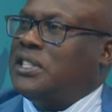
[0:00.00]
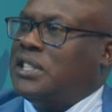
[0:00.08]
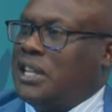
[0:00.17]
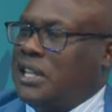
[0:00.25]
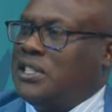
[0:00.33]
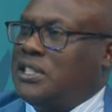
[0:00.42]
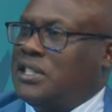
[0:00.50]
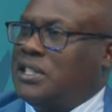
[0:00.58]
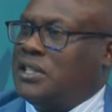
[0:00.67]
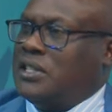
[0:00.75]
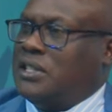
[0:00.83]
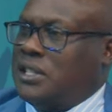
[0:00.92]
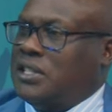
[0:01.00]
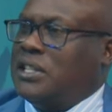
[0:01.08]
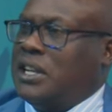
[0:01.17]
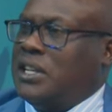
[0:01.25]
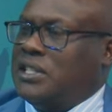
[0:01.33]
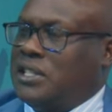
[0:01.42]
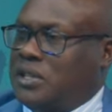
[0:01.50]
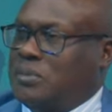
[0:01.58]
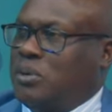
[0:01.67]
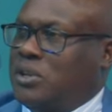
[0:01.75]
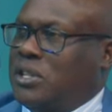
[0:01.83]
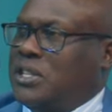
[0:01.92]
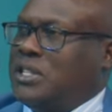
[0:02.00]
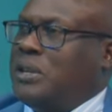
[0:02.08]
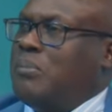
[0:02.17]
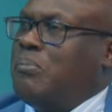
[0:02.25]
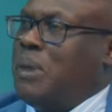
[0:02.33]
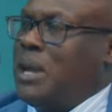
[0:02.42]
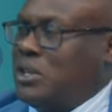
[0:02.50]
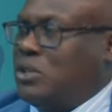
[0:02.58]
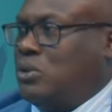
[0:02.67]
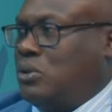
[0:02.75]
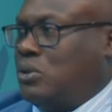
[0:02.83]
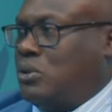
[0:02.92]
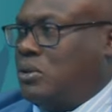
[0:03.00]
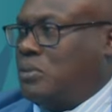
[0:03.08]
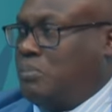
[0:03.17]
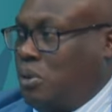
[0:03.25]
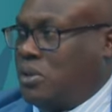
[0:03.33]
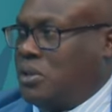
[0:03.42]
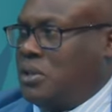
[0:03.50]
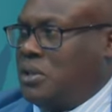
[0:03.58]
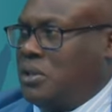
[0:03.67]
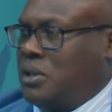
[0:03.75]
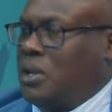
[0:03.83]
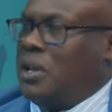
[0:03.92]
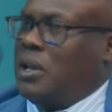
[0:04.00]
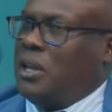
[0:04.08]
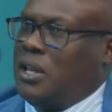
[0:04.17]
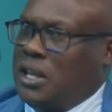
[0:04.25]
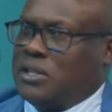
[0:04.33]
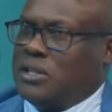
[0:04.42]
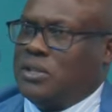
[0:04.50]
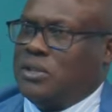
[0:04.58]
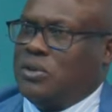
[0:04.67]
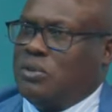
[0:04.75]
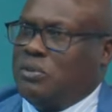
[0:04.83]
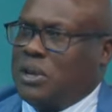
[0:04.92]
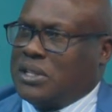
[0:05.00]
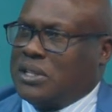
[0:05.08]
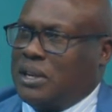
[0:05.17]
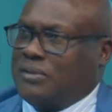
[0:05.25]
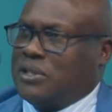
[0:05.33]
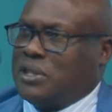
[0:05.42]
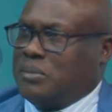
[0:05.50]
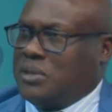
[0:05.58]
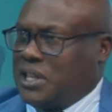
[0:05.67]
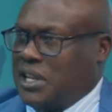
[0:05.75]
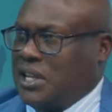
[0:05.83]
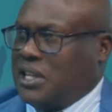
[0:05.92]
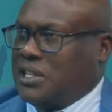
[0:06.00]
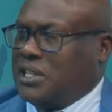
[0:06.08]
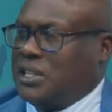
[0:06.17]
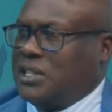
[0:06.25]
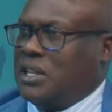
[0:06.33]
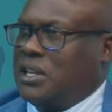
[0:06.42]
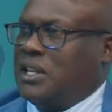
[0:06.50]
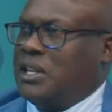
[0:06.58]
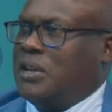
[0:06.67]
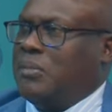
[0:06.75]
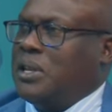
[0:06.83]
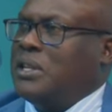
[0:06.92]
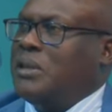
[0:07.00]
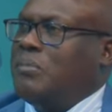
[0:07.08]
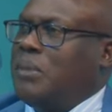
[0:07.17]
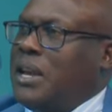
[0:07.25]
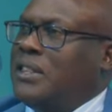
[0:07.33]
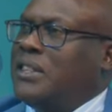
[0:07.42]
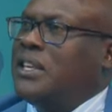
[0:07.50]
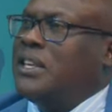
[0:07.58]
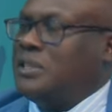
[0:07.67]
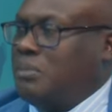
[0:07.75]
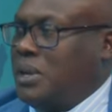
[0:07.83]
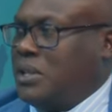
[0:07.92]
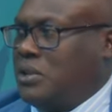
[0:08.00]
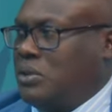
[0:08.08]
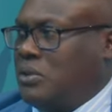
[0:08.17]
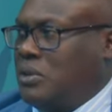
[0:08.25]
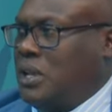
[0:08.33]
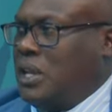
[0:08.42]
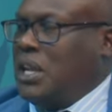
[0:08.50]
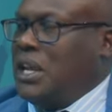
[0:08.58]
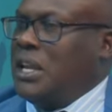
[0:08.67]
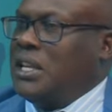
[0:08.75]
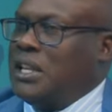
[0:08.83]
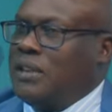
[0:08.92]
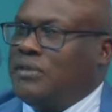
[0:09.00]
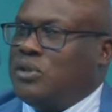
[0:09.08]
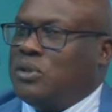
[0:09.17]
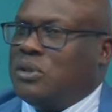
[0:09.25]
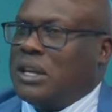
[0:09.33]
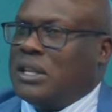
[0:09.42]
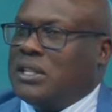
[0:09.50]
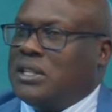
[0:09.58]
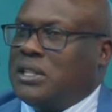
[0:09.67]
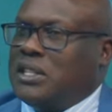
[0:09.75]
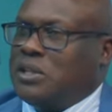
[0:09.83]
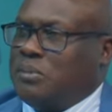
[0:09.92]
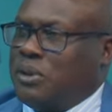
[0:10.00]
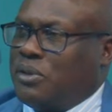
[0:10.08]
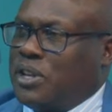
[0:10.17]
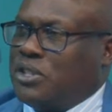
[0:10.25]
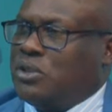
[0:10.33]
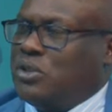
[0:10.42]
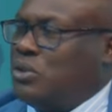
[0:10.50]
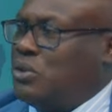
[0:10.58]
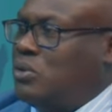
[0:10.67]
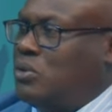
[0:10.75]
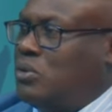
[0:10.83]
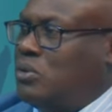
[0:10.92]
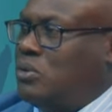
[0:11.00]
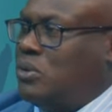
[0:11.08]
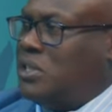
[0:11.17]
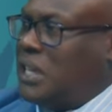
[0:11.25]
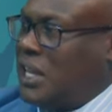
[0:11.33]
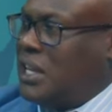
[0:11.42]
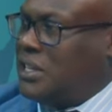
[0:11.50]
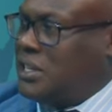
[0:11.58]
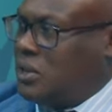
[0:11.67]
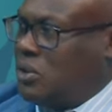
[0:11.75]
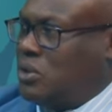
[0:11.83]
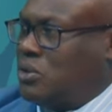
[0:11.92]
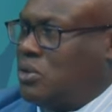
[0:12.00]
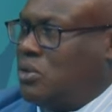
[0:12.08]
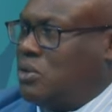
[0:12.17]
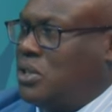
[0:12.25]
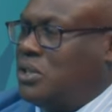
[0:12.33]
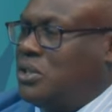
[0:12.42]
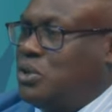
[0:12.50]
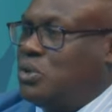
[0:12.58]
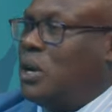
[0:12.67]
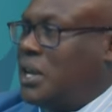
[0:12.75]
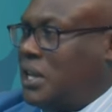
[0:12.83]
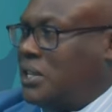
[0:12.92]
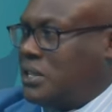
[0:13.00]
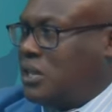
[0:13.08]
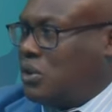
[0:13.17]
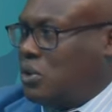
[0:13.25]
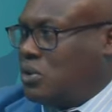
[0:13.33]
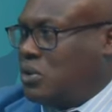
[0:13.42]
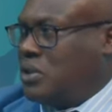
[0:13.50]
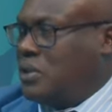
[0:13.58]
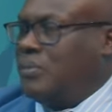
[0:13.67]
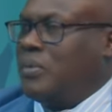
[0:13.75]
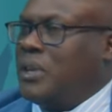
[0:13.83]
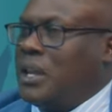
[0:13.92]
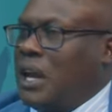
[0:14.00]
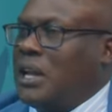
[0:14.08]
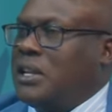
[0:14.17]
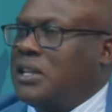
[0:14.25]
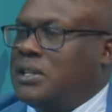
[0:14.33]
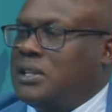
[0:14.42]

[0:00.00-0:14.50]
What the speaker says: challenging sport. It's a mental sport. Yes, you must have some skill at it, but the main thing is mental. It gives you that inspiration to challenge the course. You know, it's you against the course, and